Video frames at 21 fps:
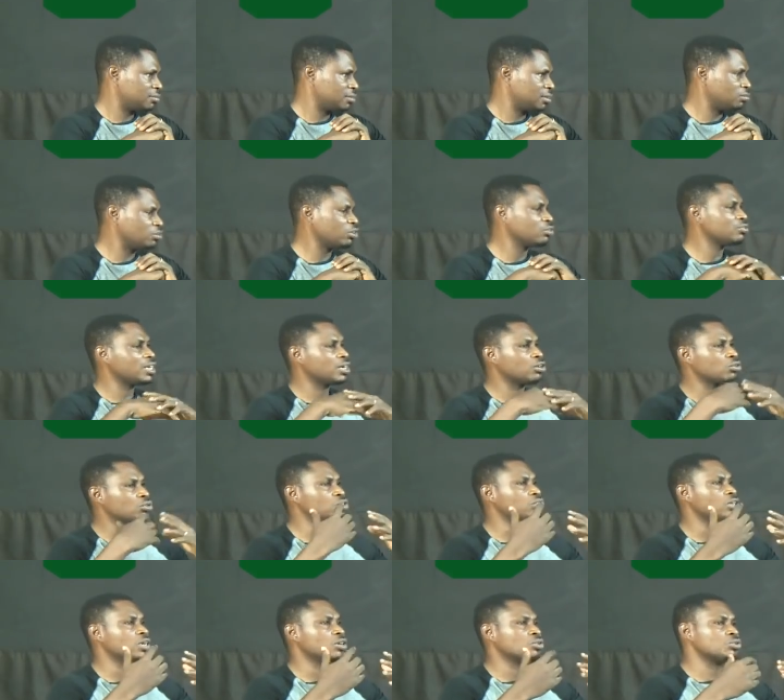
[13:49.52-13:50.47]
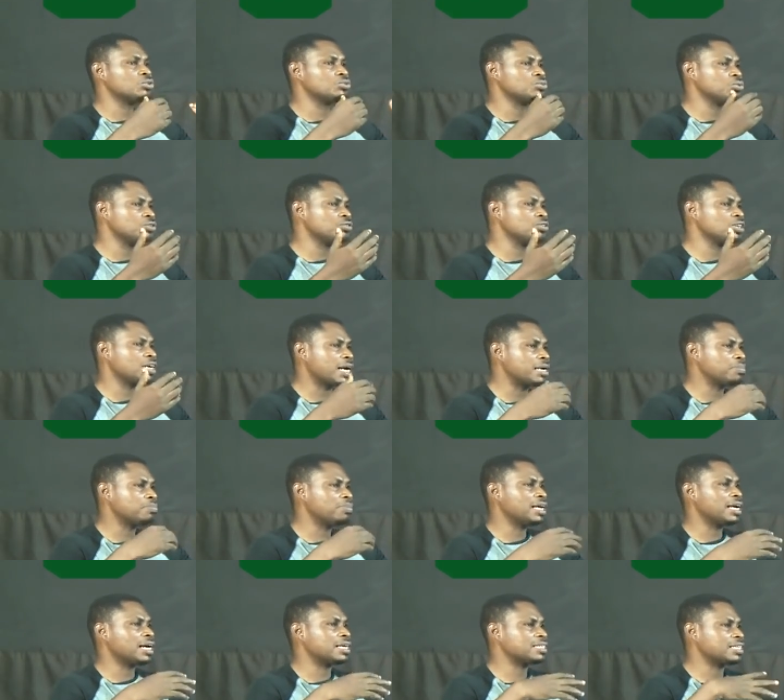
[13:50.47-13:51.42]
But if you are good, you are good. We had
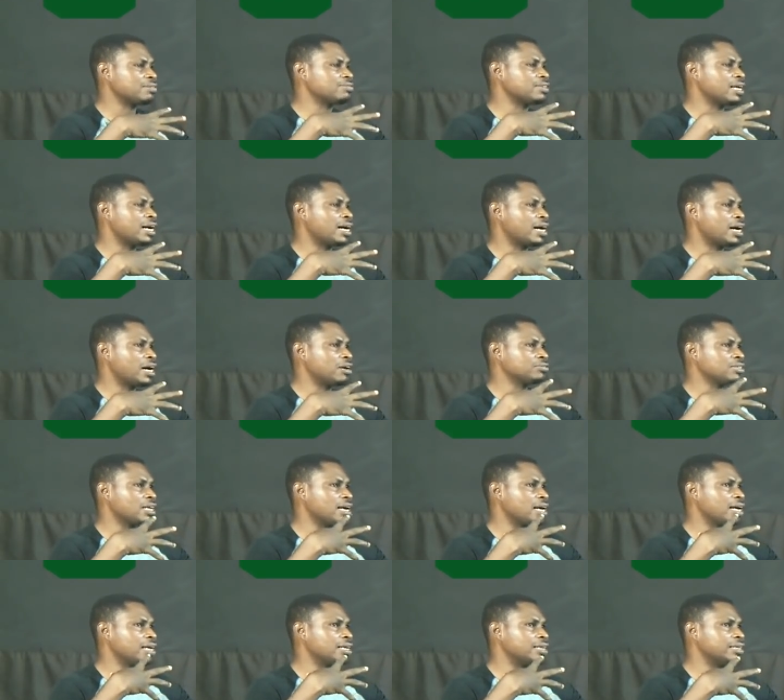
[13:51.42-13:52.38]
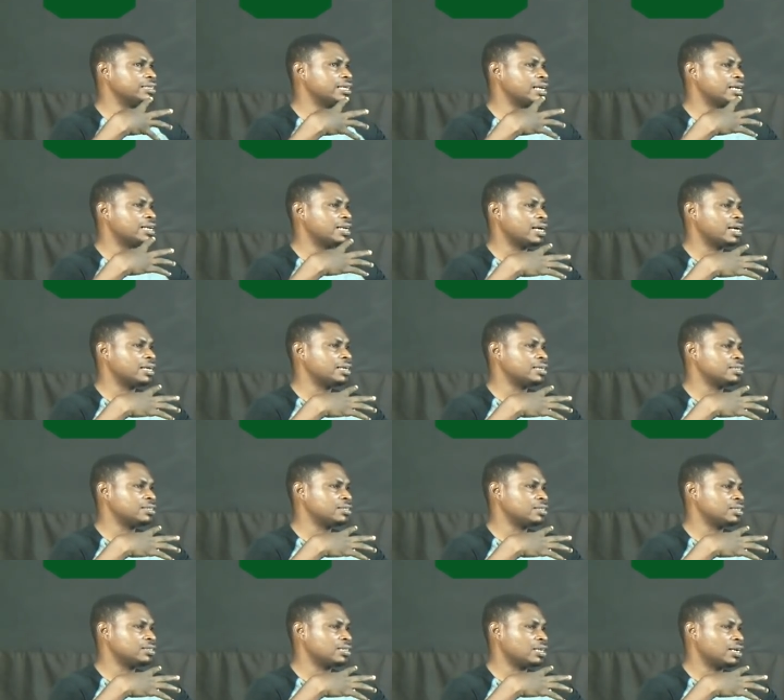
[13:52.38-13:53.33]
players after an
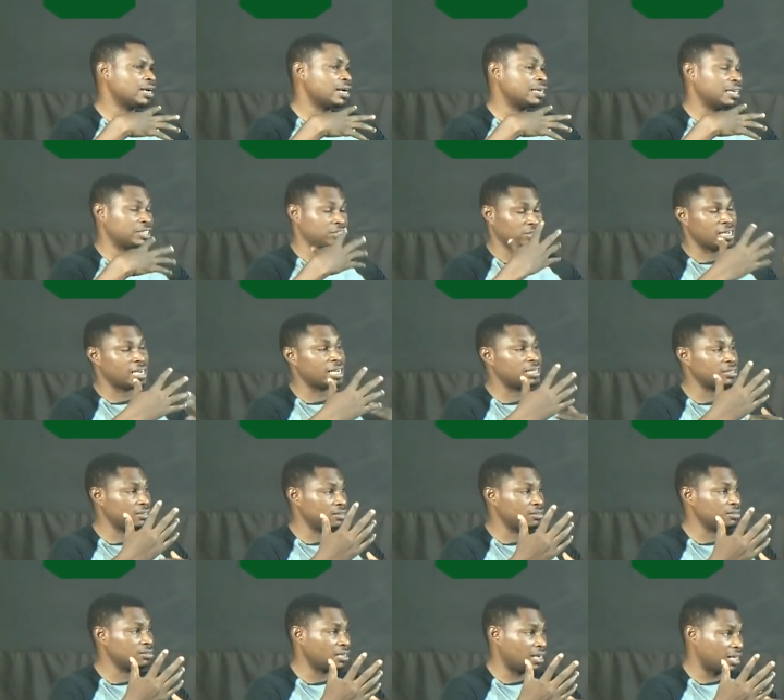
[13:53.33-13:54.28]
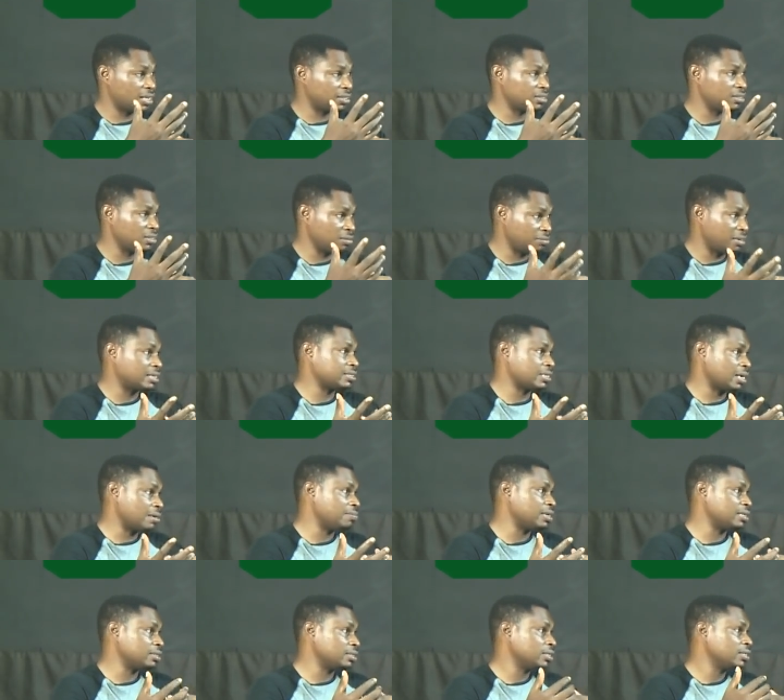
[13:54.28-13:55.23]
international team
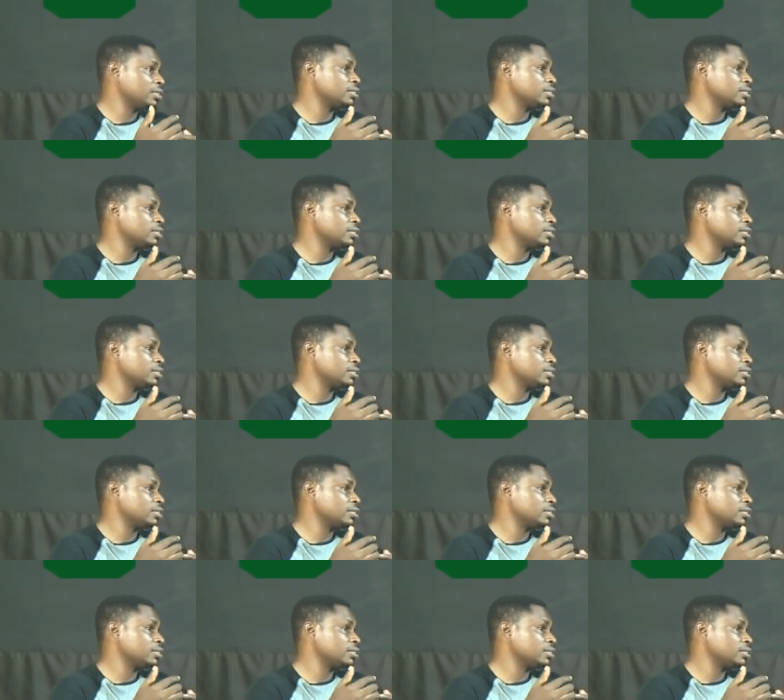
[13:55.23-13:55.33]
assignment. Yes.